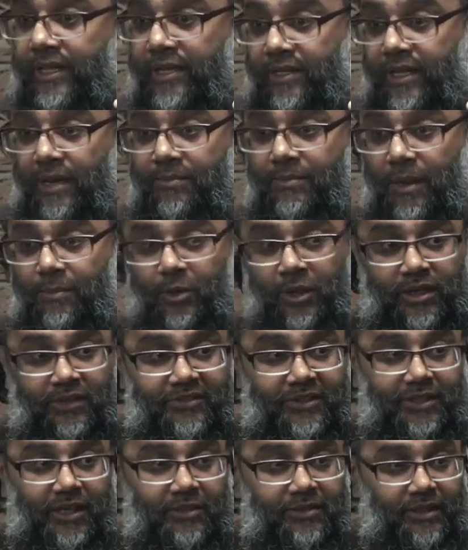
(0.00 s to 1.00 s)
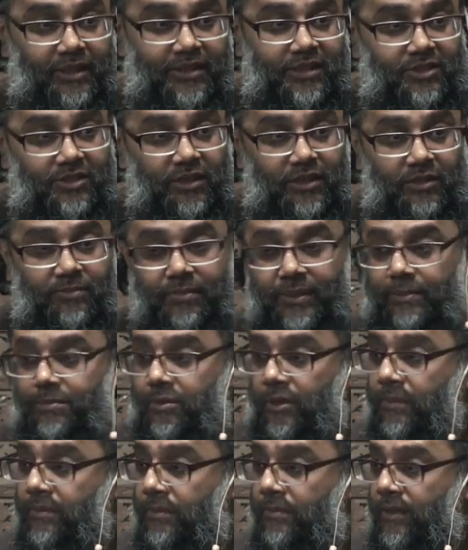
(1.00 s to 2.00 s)
then you get my point. If you don't, then it's not a big
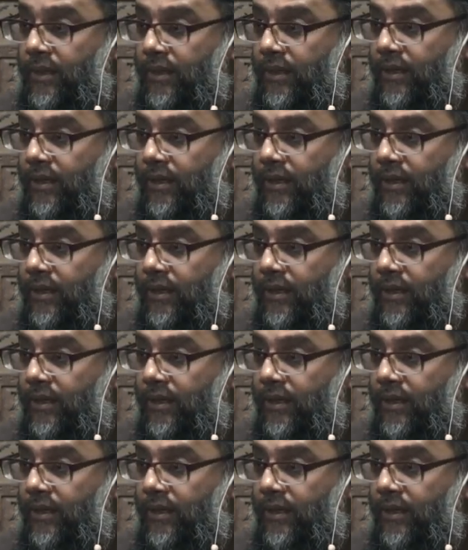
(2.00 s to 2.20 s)
problem.